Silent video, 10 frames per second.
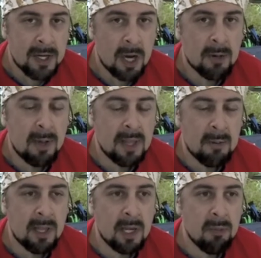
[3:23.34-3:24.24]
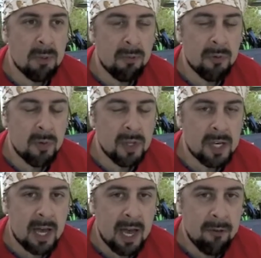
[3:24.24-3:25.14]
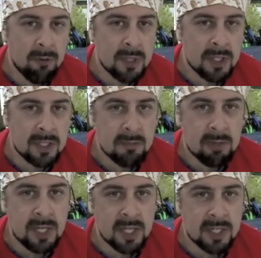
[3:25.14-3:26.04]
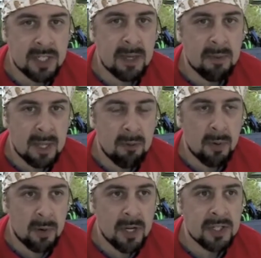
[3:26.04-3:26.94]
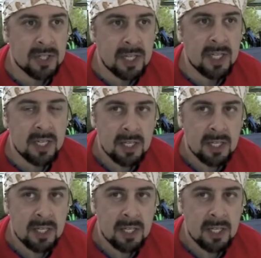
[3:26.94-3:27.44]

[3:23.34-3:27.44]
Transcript: I talked about them a little bit before the dive, which is potentially something that we were going to see.